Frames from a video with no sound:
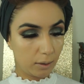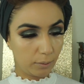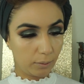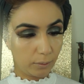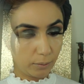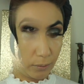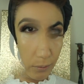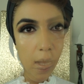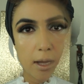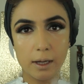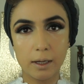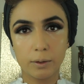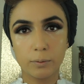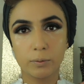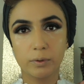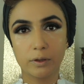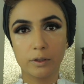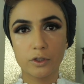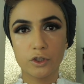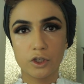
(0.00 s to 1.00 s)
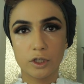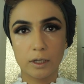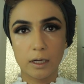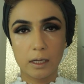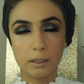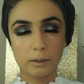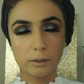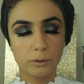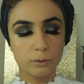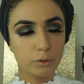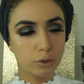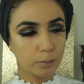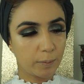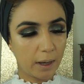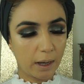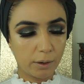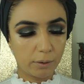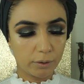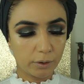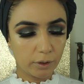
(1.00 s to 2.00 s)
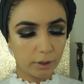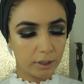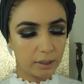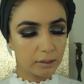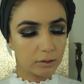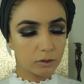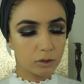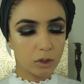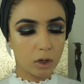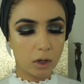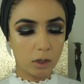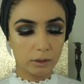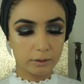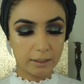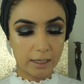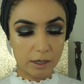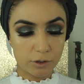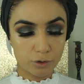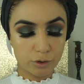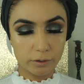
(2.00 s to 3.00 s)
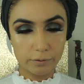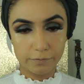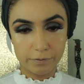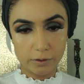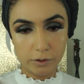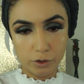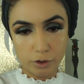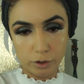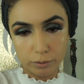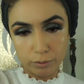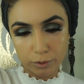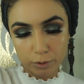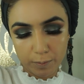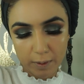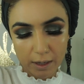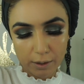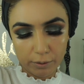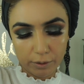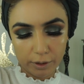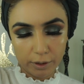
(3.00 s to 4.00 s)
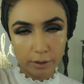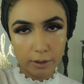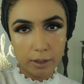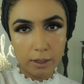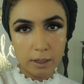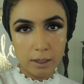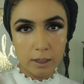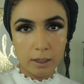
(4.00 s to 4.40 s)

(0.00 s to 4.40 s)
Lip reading: go ahead with the Chanel loose powder. It's called Natural Finish Loose Powder,